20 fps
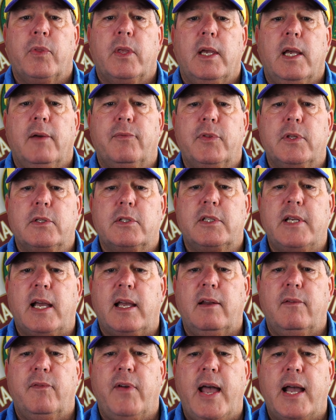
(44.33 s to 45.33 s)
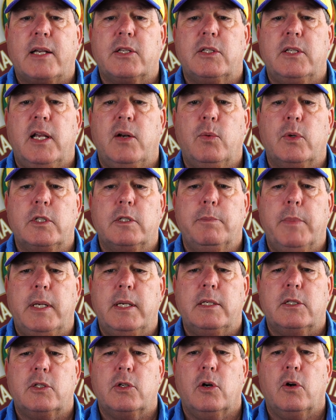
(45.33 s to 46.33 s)
if the second vaccine was
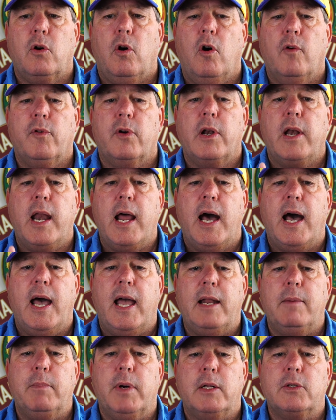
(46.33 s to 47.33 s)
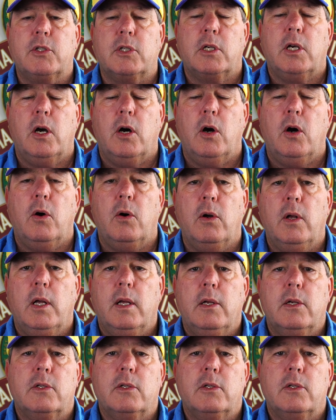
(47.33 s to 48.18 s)
administered over 9 months ago.